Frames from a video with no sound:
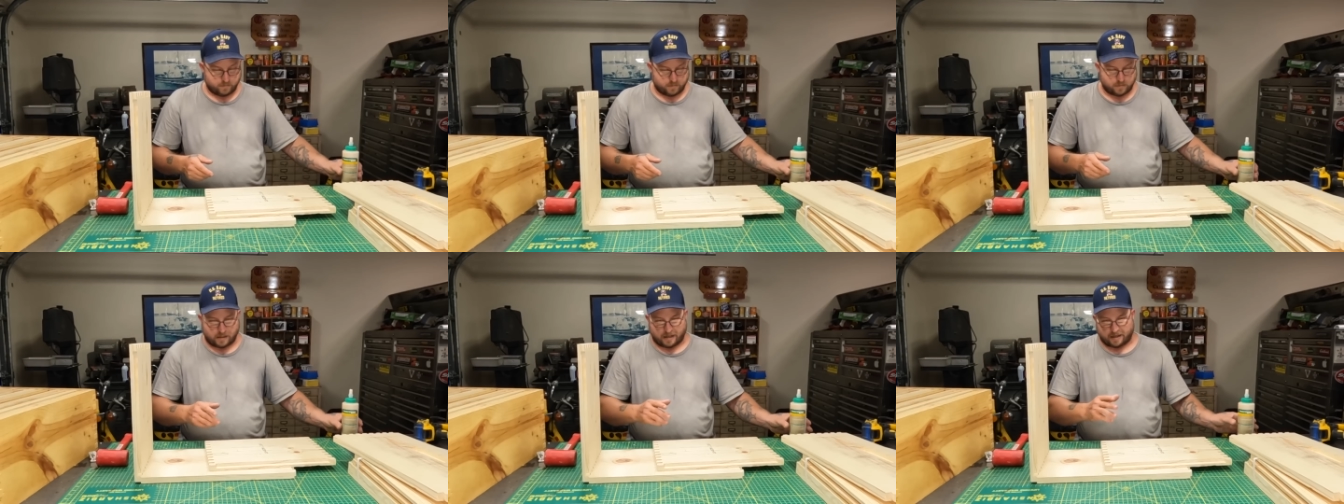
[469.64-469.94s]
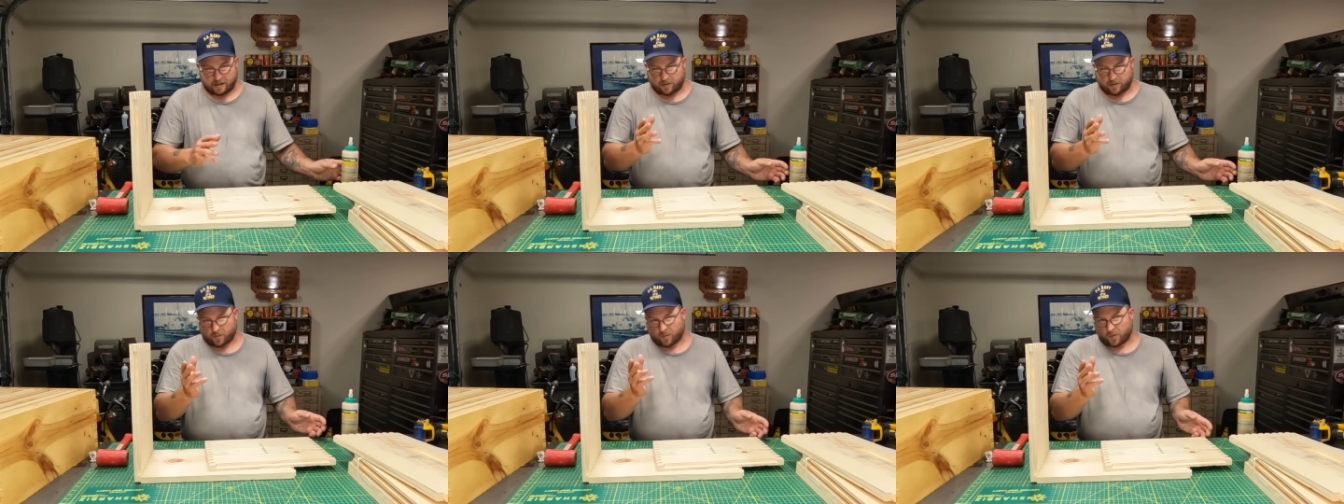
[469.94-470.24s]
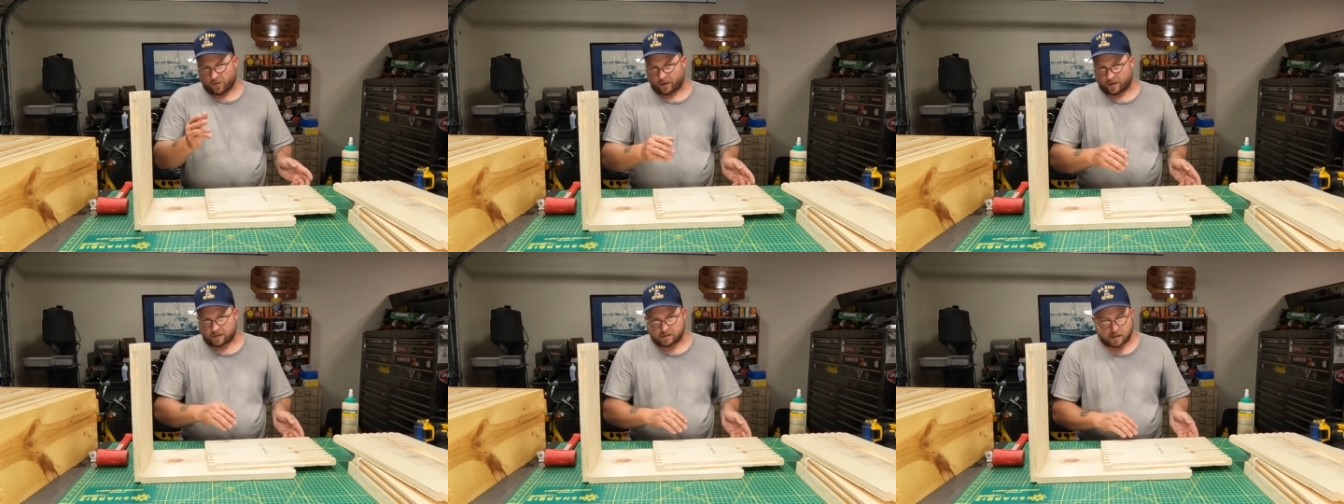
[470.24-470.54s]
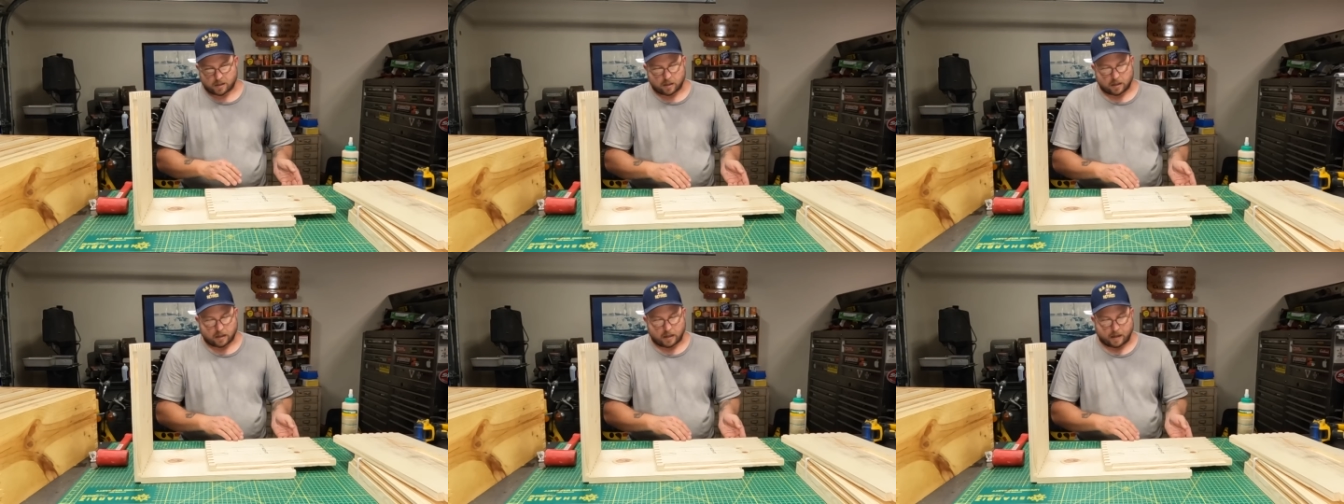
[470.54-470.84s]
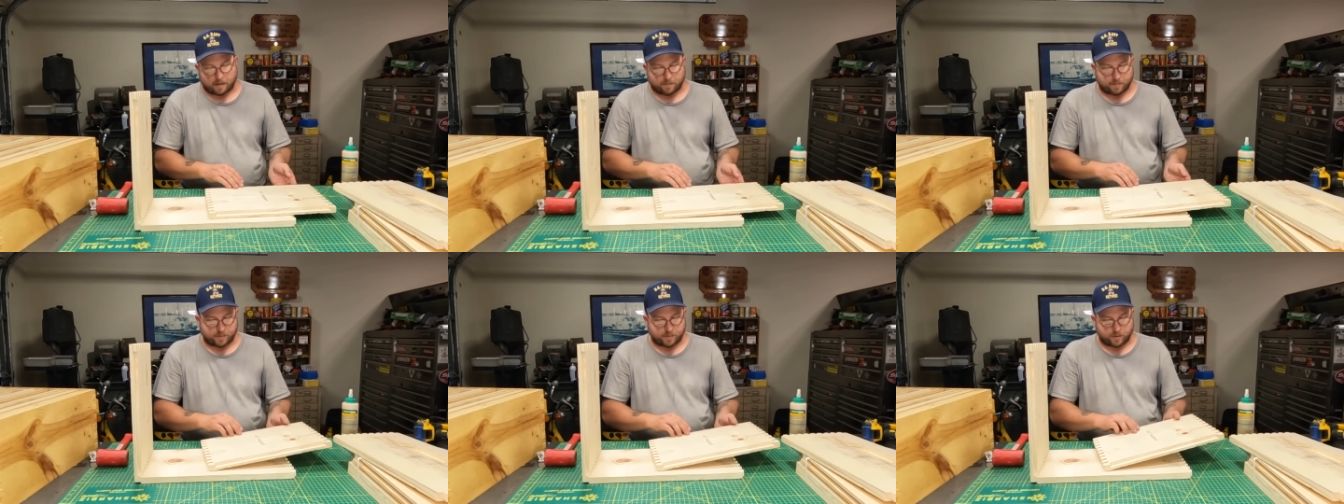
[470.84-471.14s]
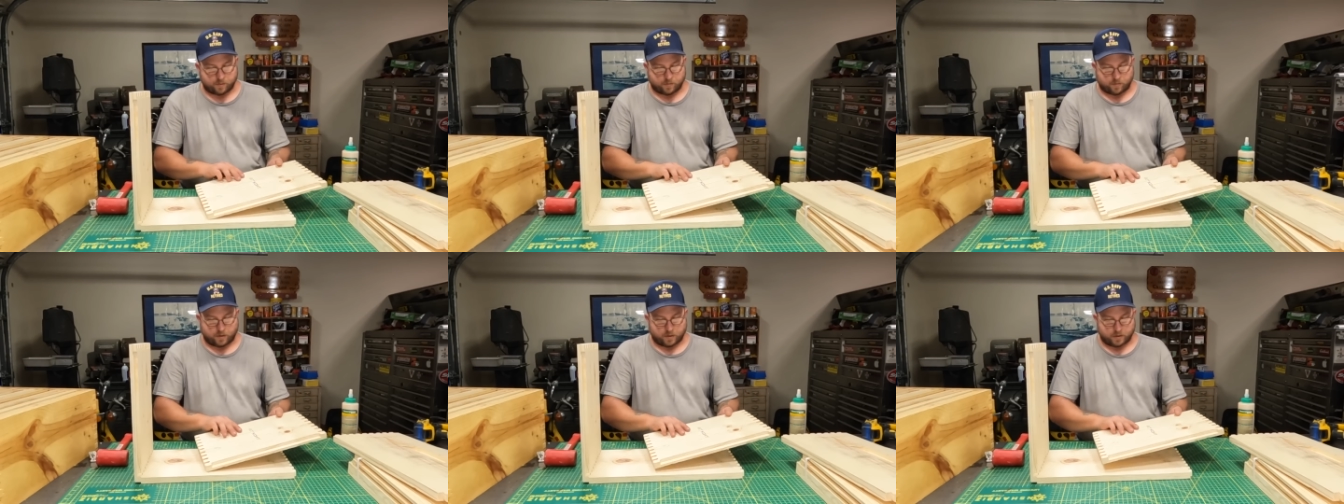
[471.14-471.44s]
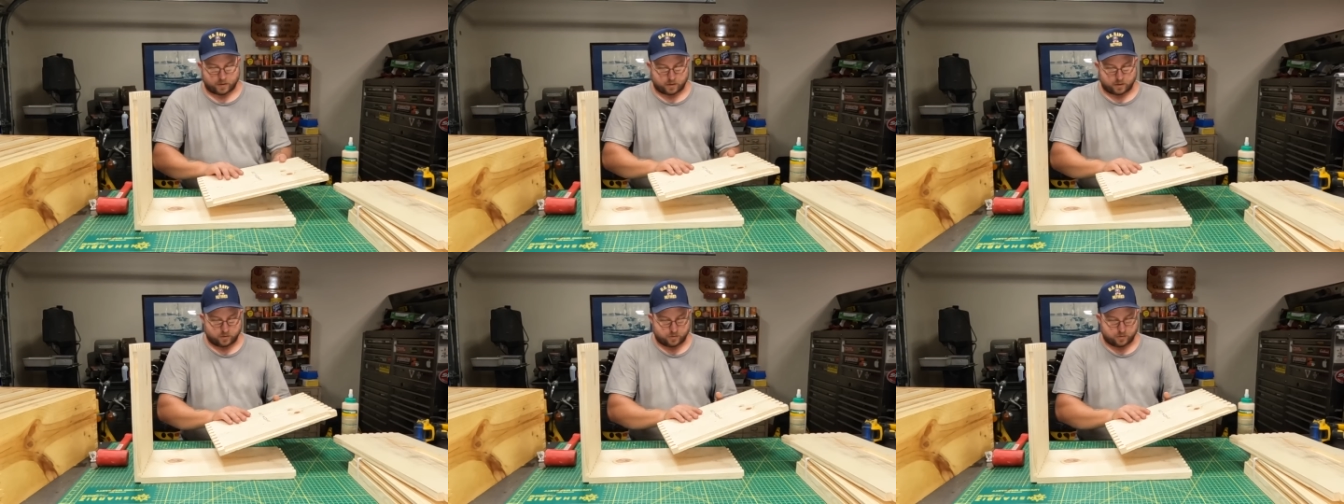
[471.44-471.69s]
kind of to work as a clamp while the